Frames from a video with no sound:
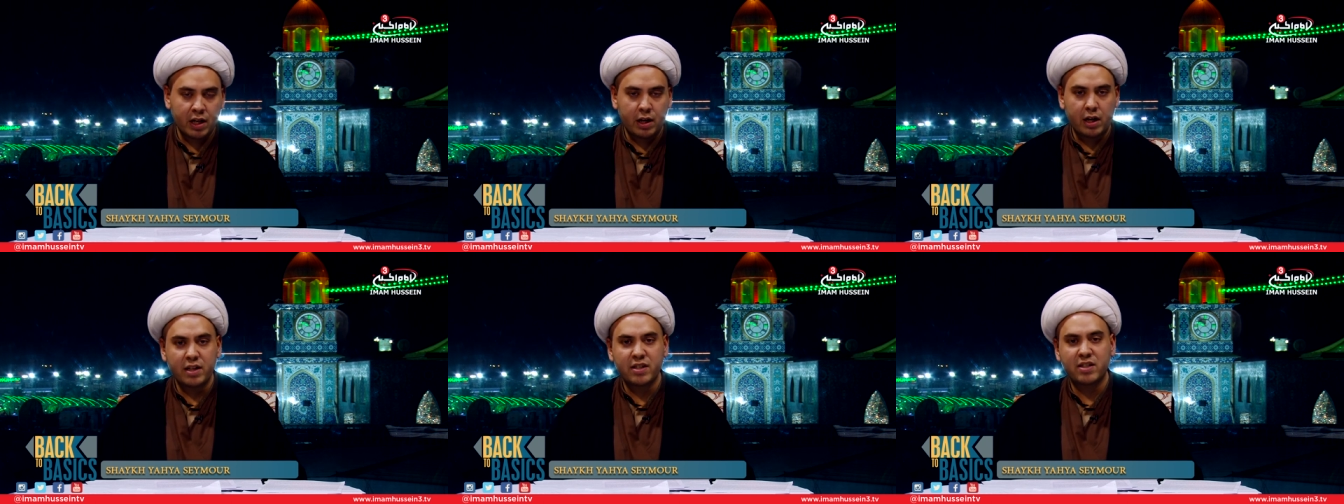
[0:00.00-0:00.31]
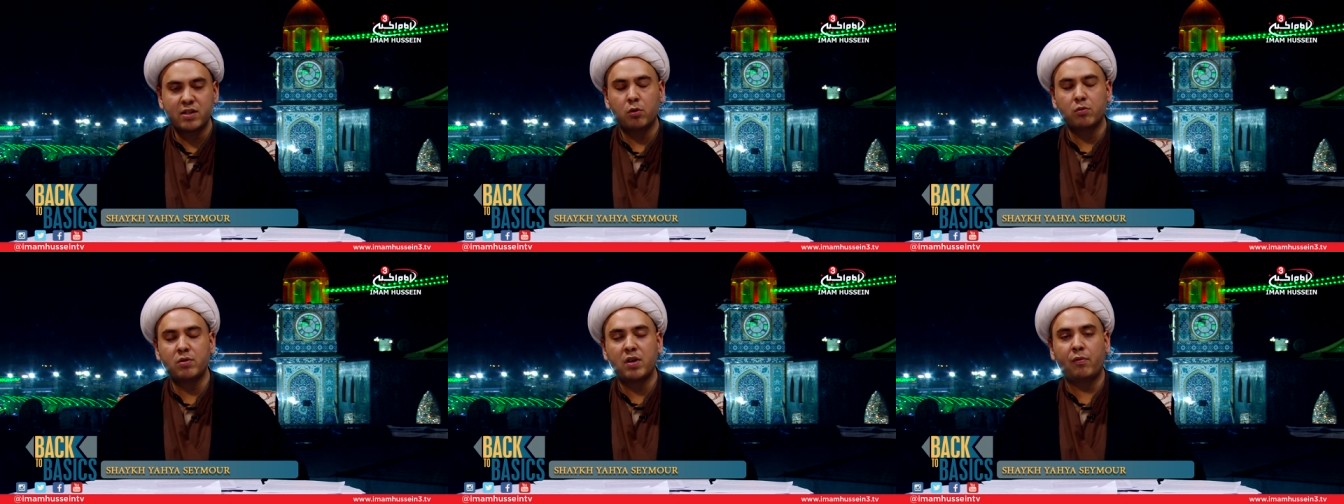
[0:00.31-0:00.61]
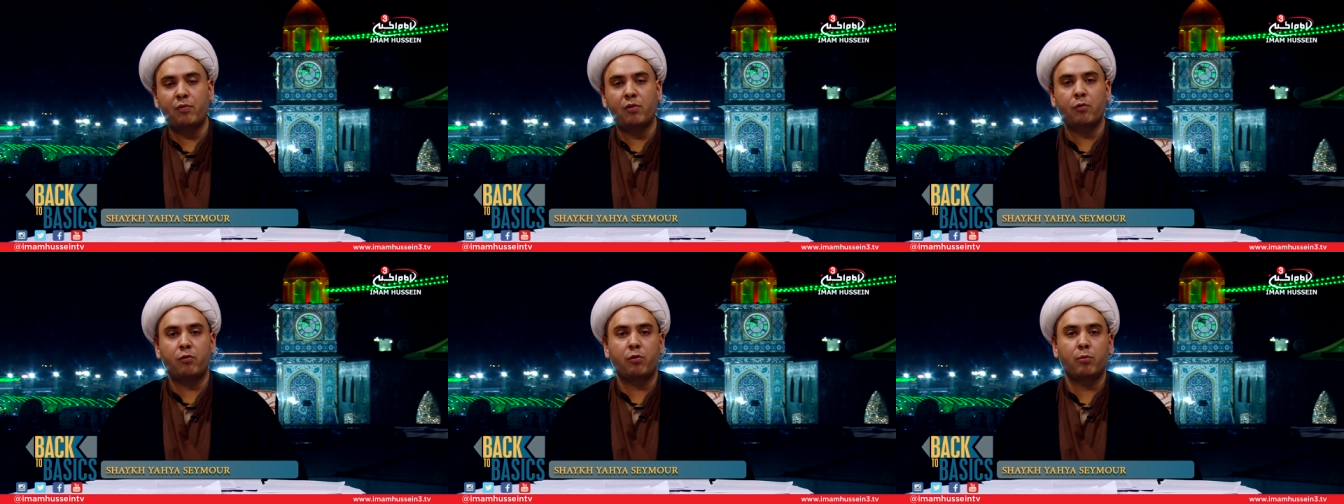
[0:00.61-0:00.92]
It's no
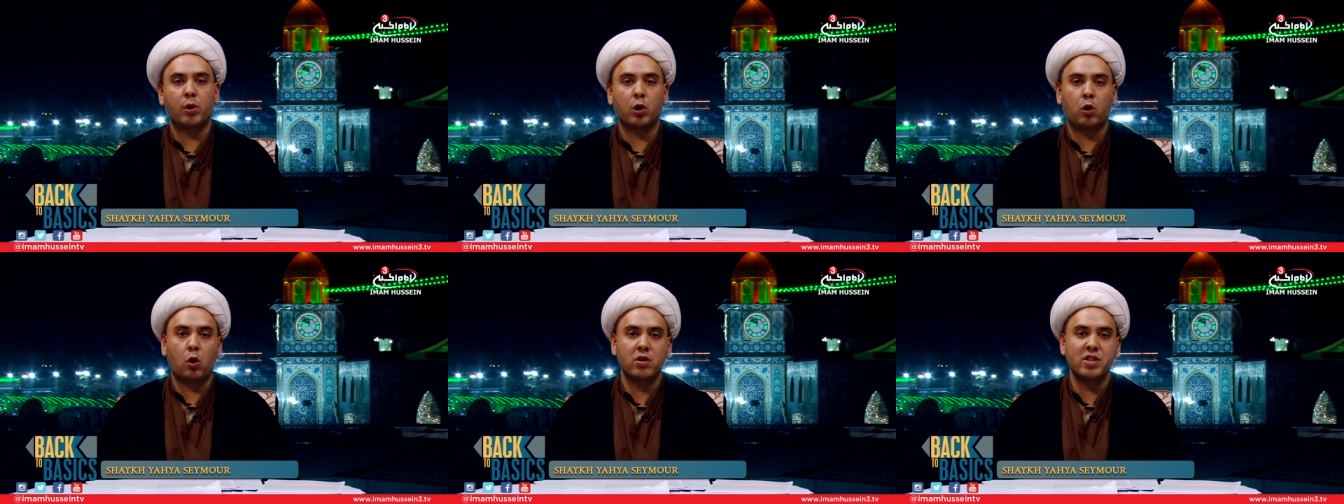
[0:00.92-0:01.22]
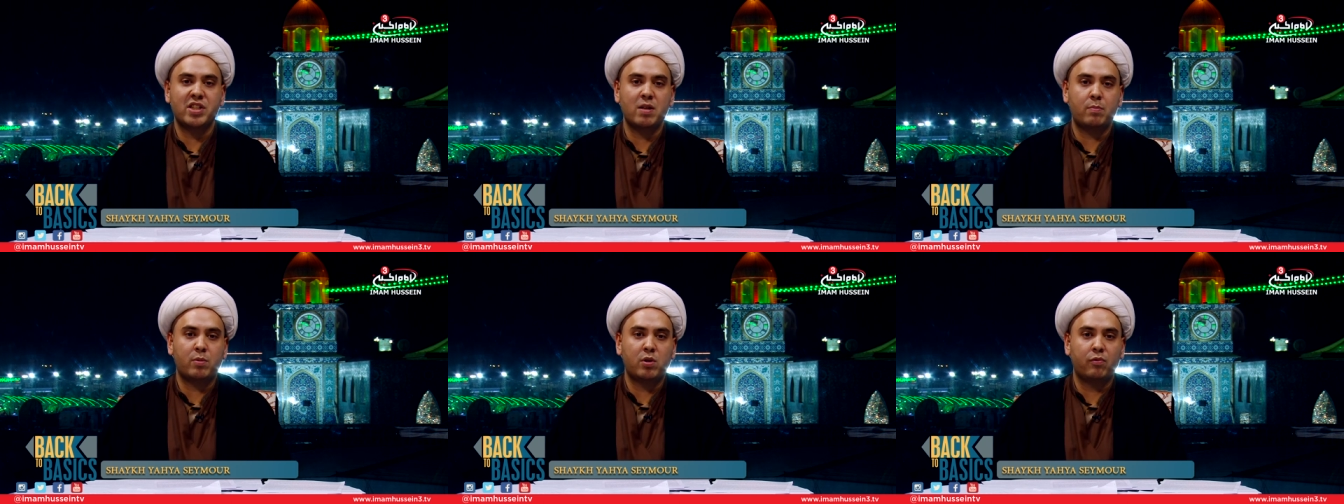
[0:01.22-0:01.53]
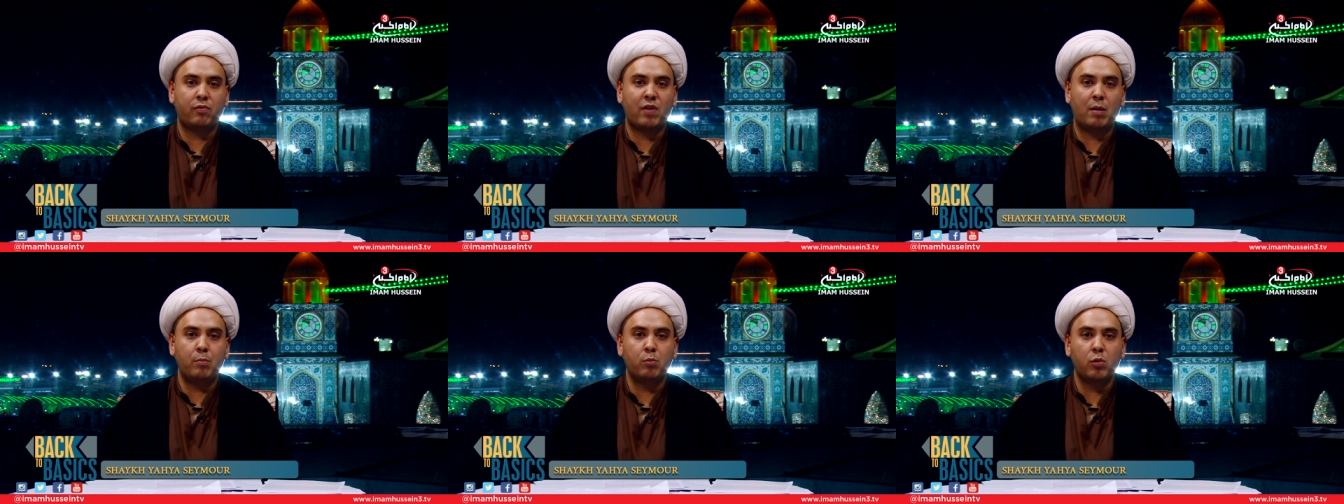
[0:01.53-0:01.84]
different from the concept
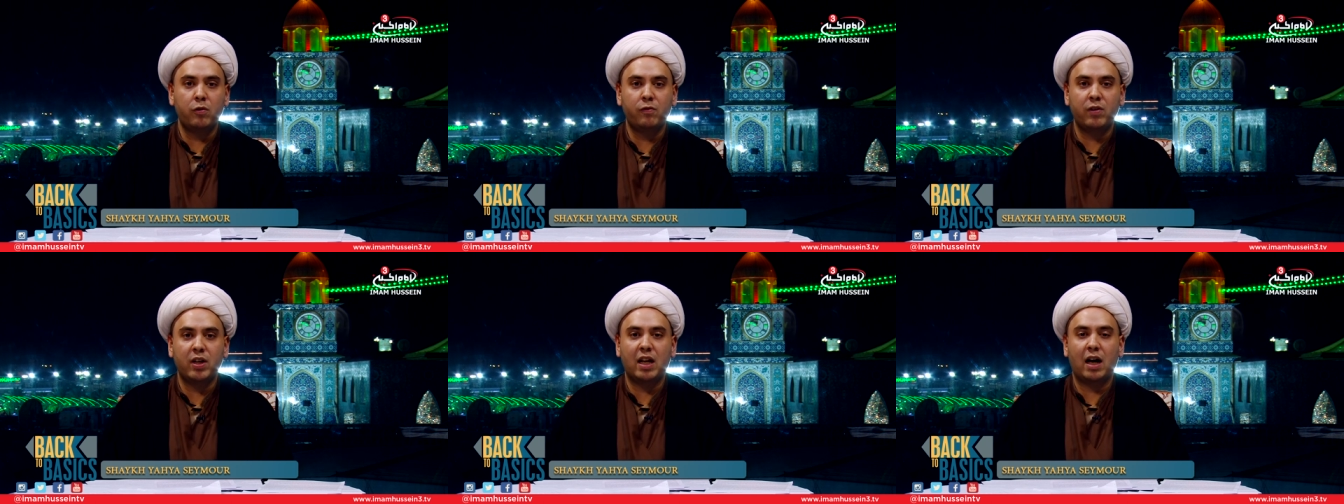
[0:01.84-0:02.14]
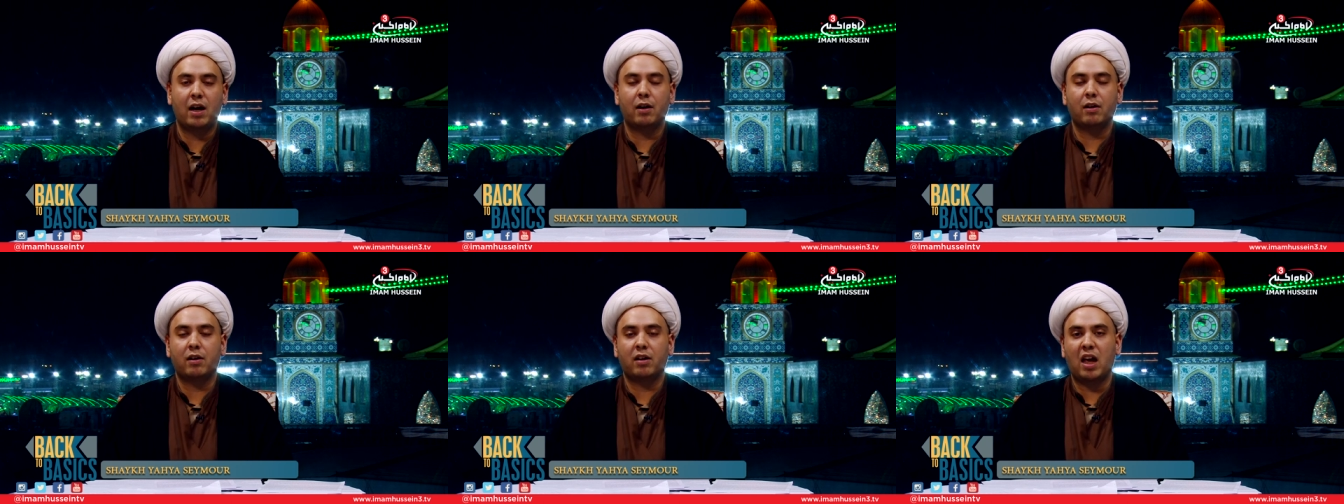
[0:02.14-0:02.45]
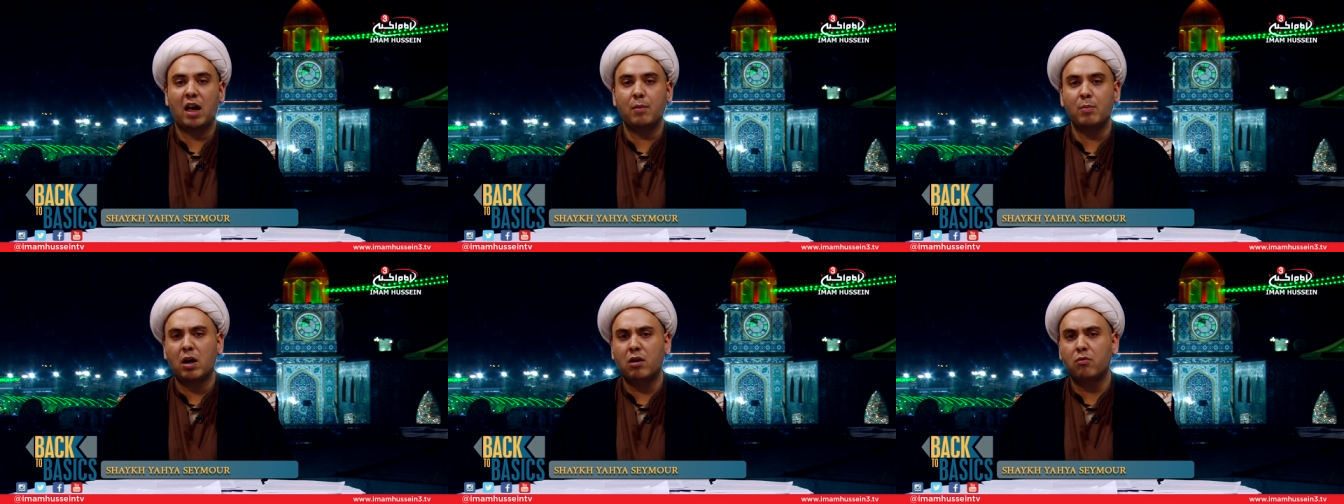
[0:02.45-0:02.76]
of that movie that
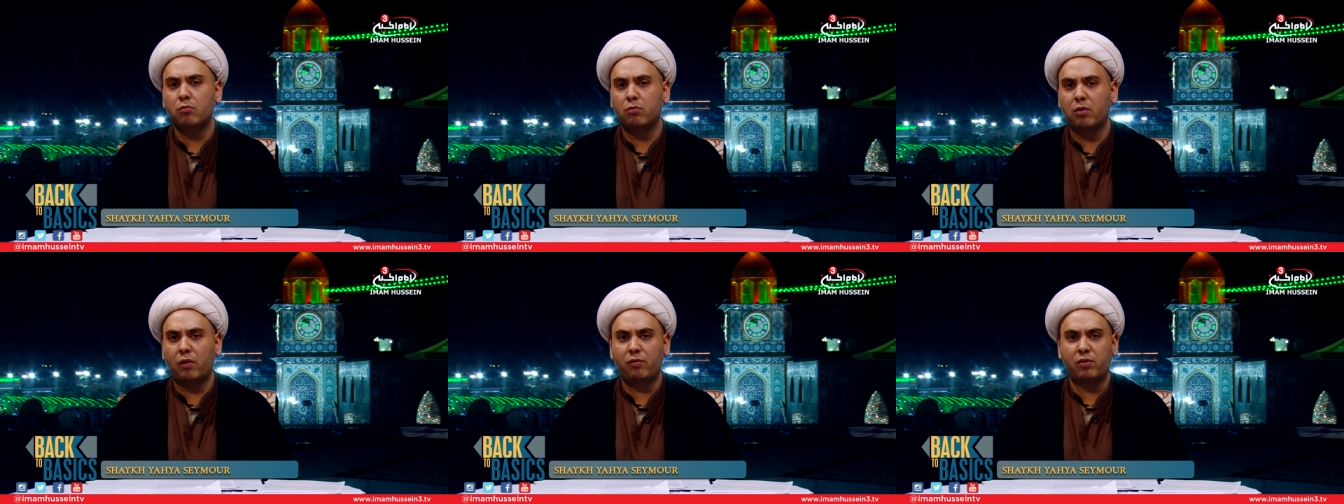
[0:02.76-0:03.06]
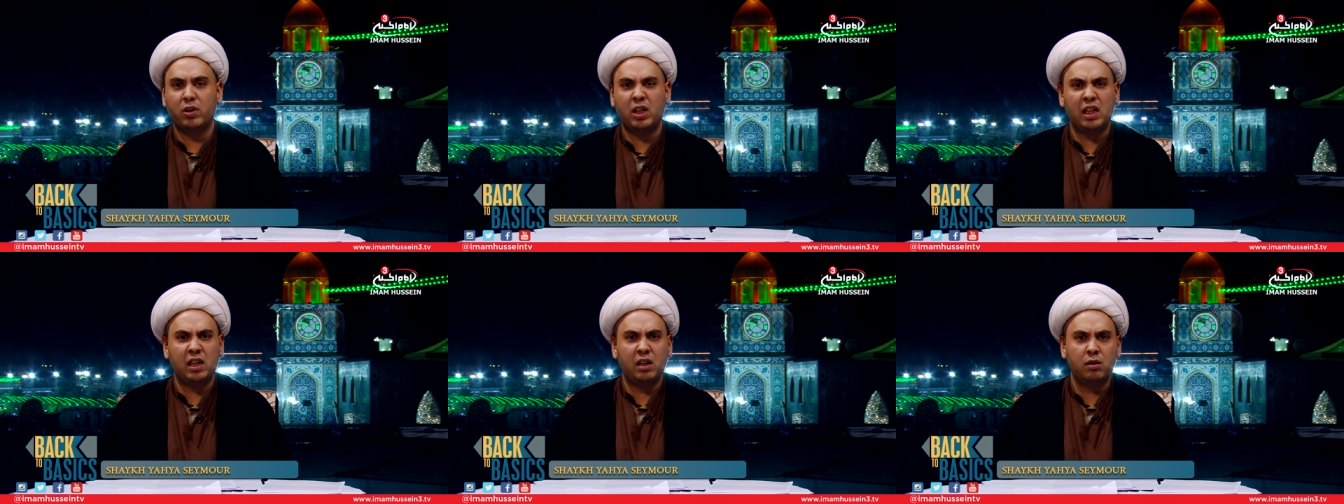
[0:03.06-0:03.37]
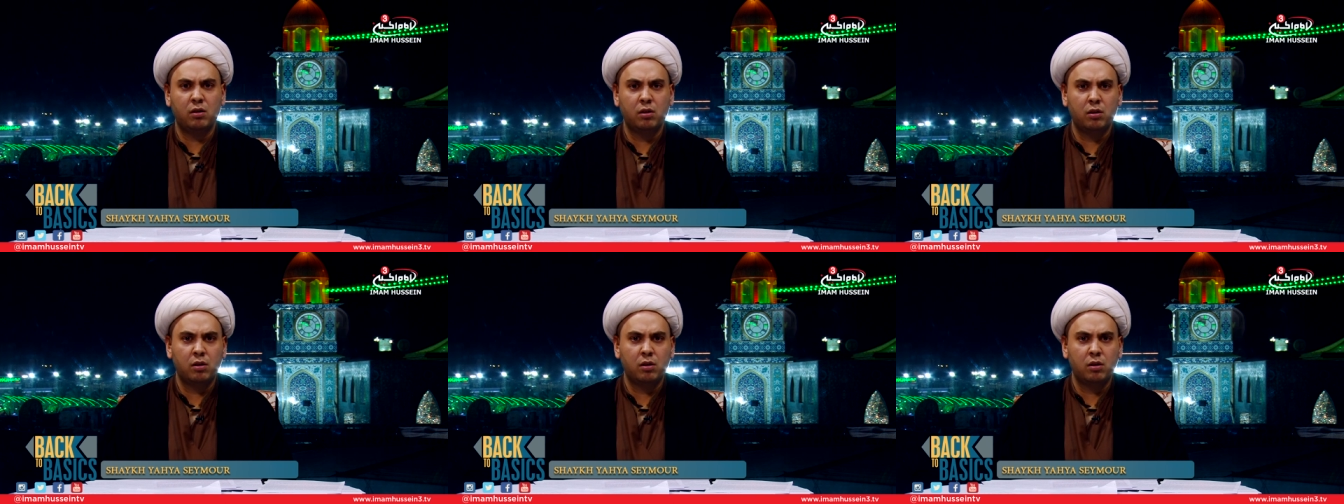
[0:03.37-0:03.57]
came out roughly,